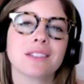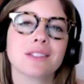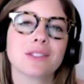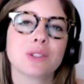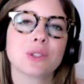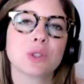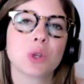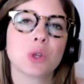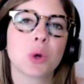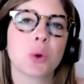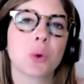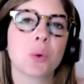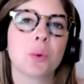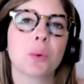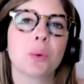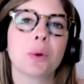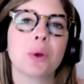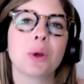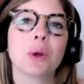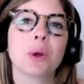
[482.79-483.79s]

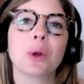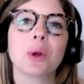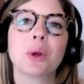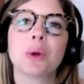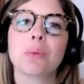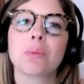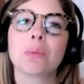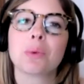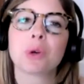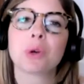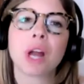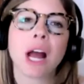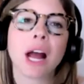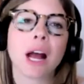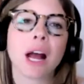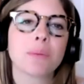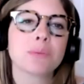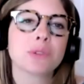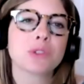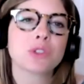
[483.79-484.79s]
So
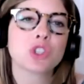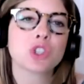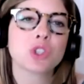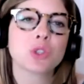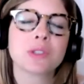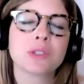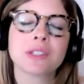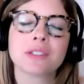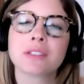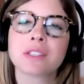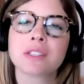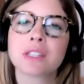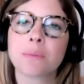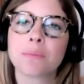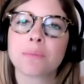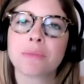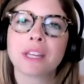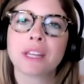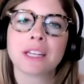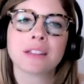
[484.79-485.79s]
perhaps choosing
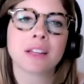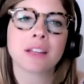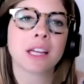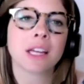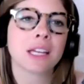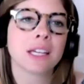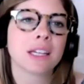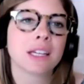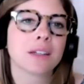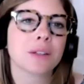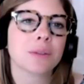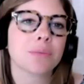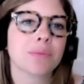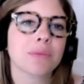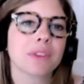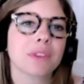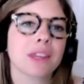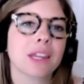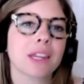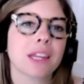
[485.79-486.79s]
something like,
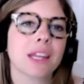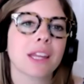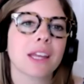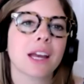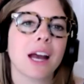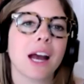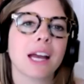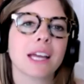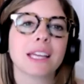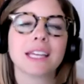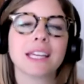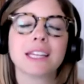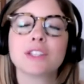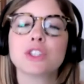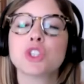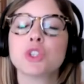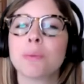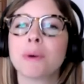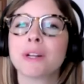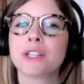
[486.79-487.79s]
I eat
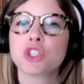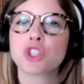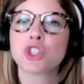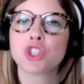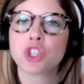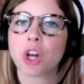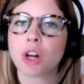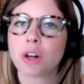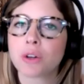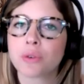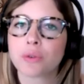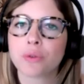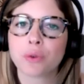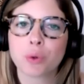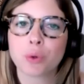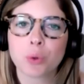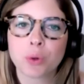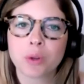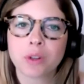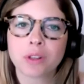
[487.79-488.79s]
too much junk
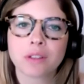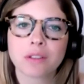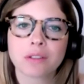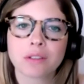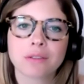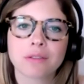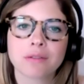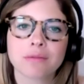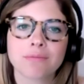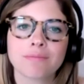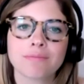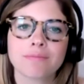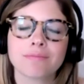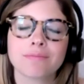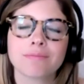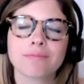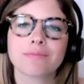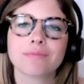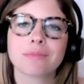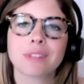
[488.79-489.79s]
food.
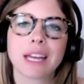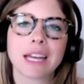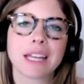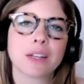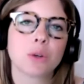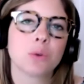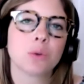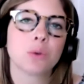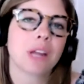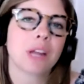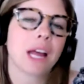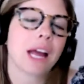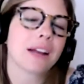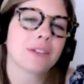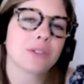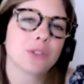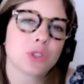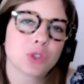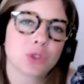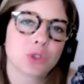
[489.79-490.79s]
I don't
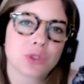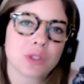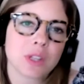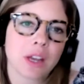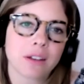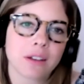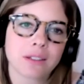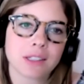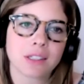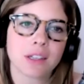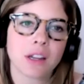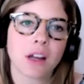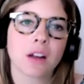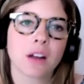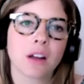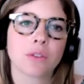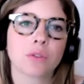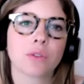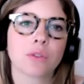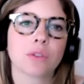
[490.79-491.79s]
exercise
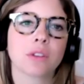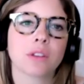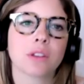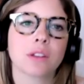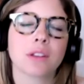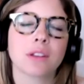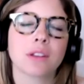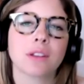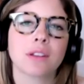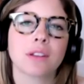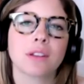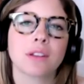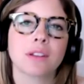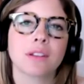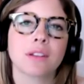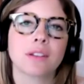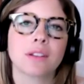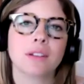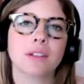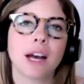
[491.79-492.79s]
enough.
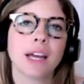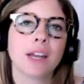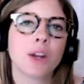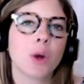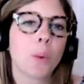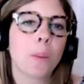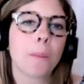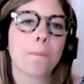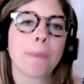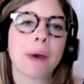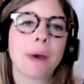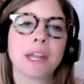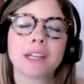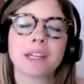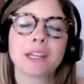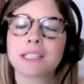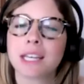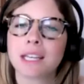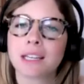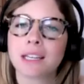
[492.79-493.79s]
I don't
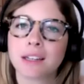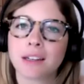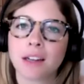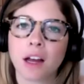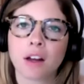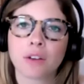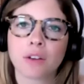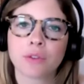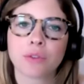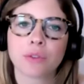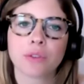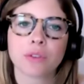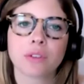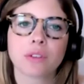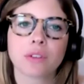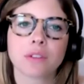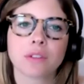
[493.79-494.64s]
meditate enough.